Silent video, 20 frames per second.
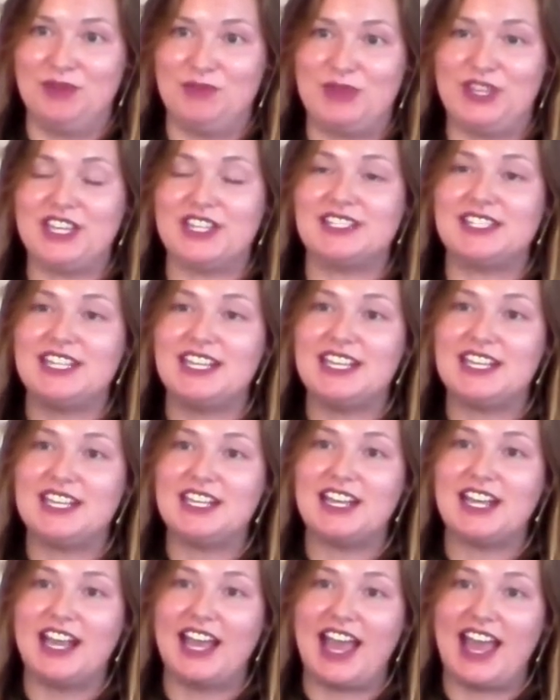because
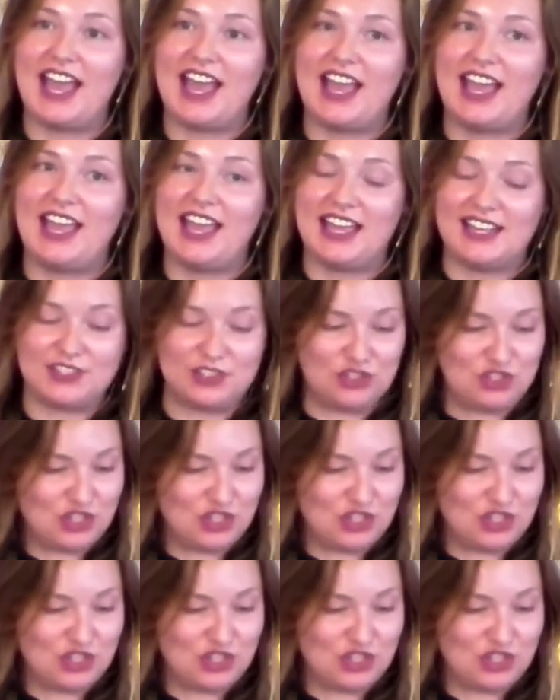he, as